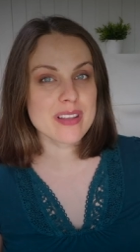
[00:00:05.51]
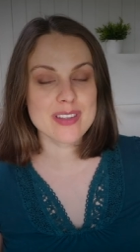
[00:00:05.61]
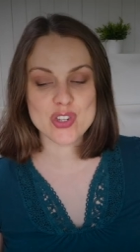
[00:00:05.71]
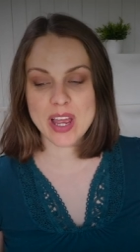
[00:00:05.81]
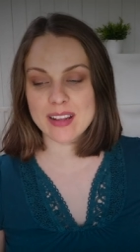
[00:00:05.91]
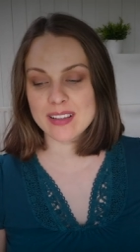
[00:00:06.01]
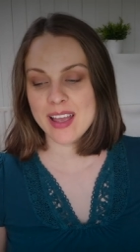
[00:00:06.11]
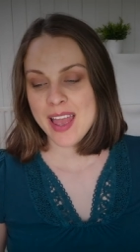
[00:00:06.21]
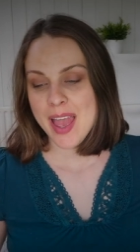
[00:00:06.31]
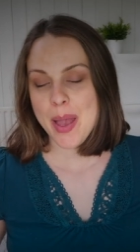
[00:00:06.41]
on this channel
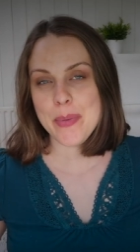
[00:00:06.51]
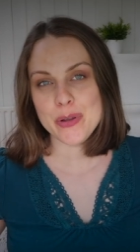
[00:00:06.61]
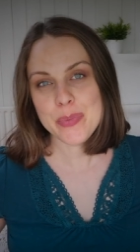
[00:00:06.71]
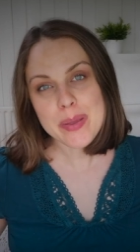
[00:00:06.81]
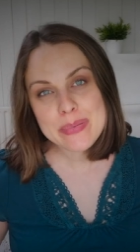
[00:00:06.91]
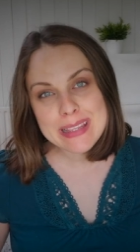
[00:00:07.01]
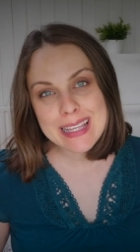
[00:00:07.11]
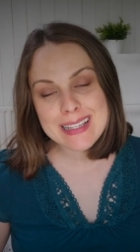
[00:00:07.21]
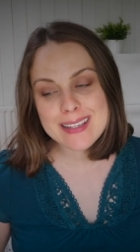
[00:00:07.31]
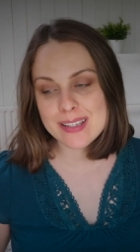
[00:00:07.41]
about baby
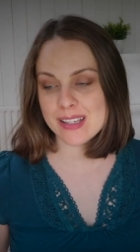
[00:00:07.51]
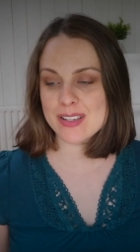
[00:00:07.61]
knits.